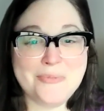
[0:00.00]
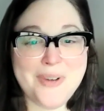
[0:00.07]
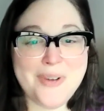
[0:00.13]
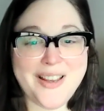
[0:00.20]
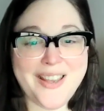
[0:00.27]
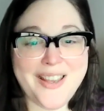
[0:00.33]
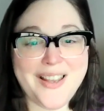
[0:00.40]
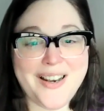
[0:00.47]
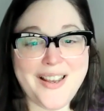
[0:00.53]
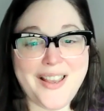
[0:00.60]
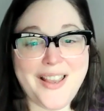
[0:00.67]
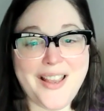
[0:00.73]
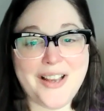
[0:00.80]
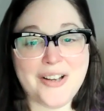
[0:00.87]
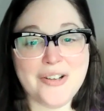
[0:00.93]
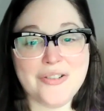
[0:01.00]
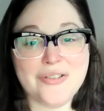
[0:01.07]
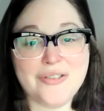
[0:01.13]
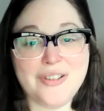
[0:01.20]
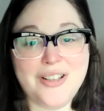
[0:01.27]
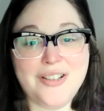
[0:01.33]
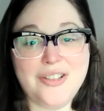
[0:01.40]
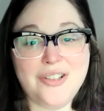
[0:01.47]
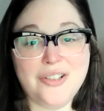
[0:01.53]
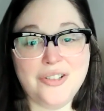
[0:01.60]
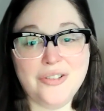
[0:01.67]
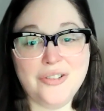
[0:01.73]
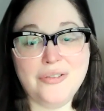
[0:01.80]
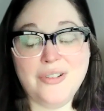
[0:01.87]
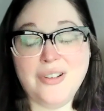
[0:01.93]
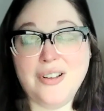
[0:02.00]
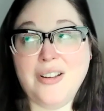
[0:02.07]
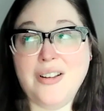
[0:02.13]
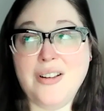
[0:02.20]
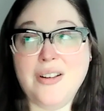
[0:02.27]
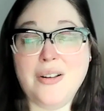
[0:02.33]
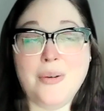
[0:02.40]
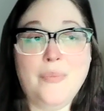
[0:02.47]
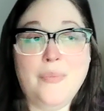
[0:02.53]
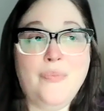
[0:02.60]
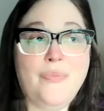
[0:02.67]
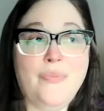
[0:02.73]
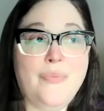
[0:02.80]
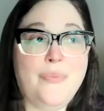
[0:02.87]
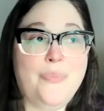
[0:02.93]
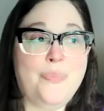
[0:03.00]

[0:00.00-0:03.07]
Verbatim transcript: what can i actually do um,